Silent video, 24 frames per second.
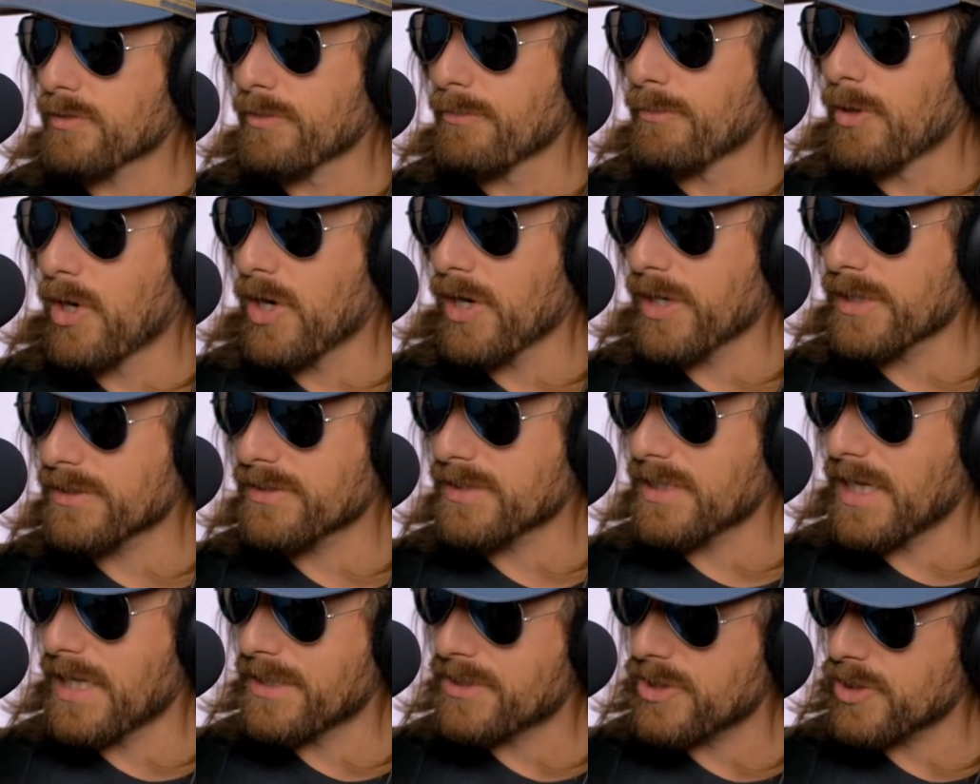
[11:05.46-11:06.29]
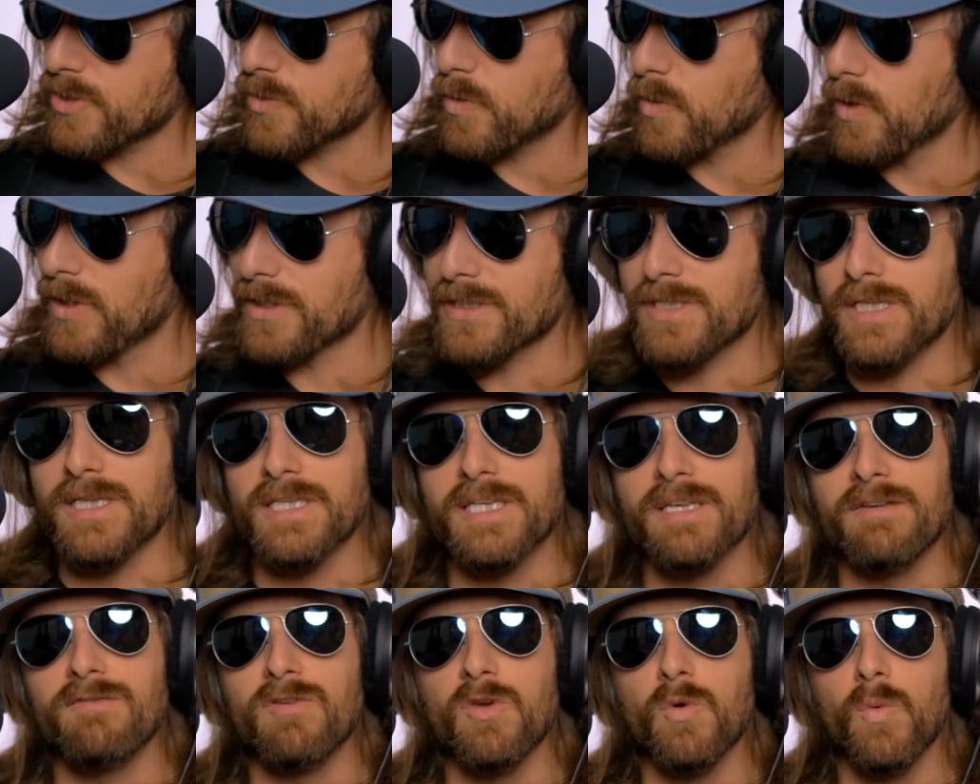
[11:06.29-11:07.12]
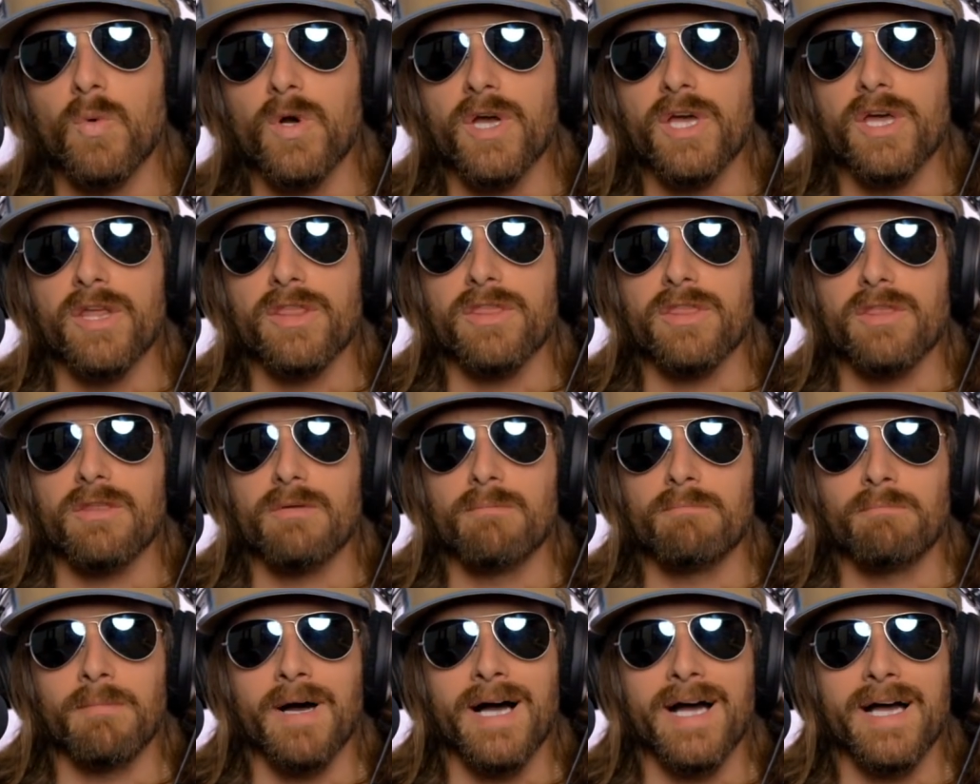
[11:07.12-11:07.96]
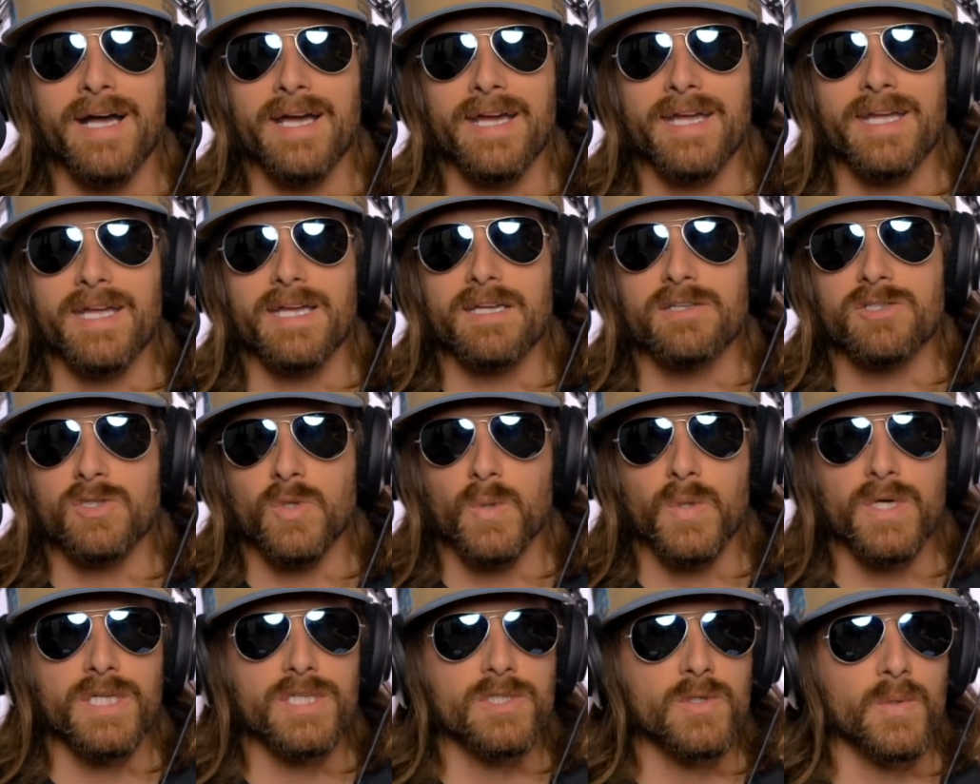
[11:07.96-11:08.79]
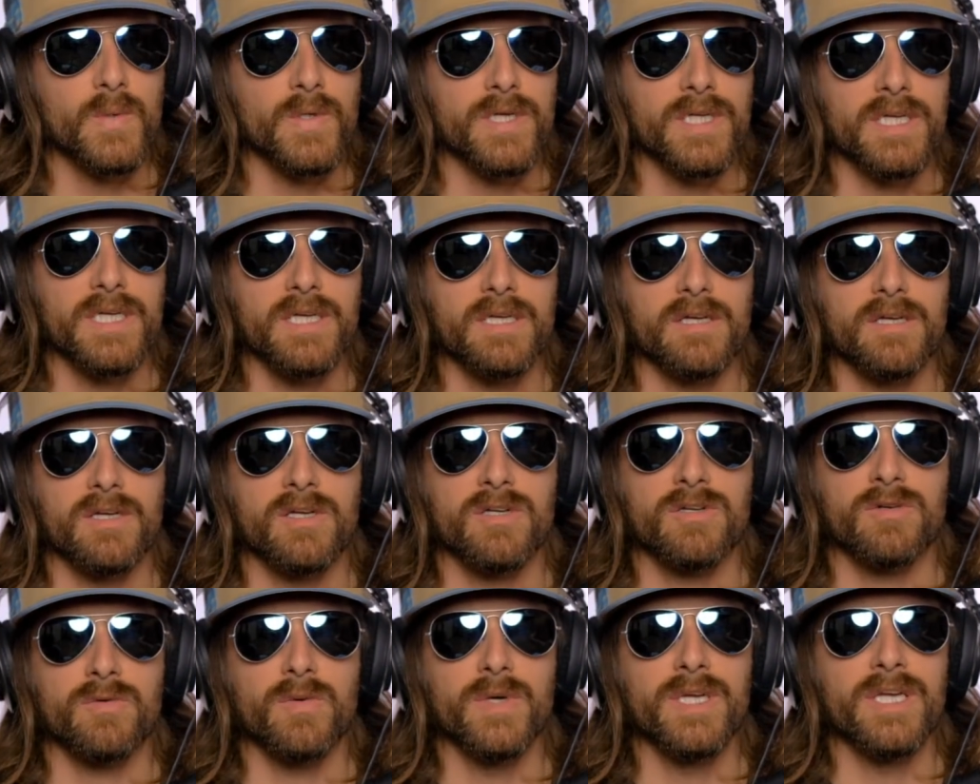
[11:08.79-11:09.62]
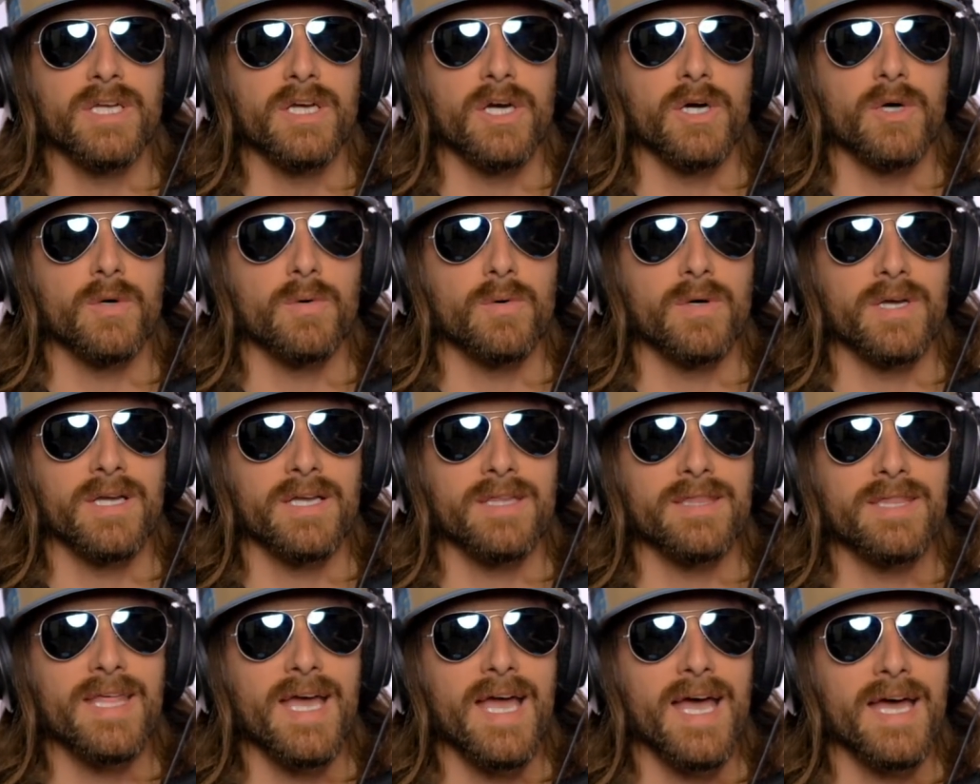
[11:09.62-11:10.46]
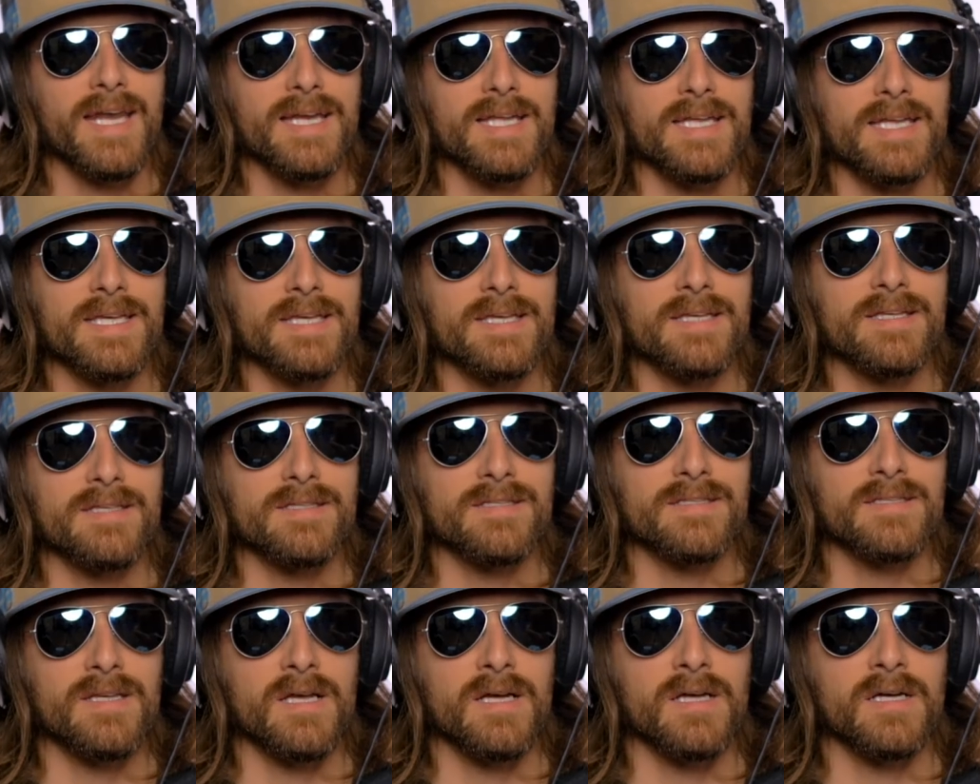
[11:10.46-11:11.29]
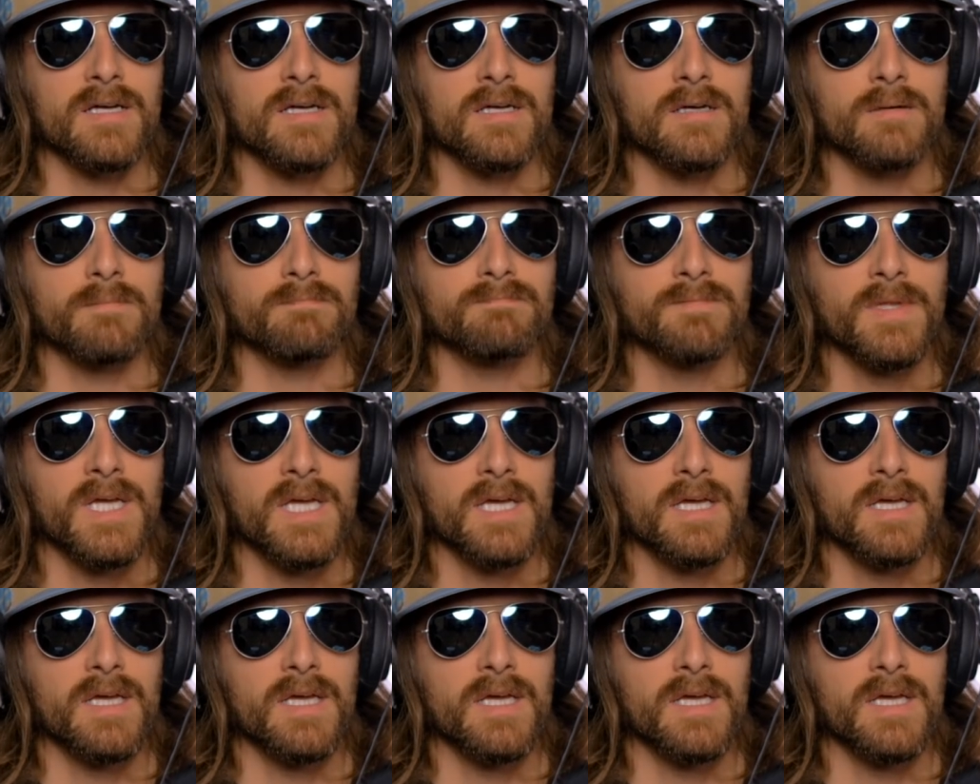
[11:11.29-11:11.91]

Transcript: remarks I just want to leave you with my 2020 credo, and that is we're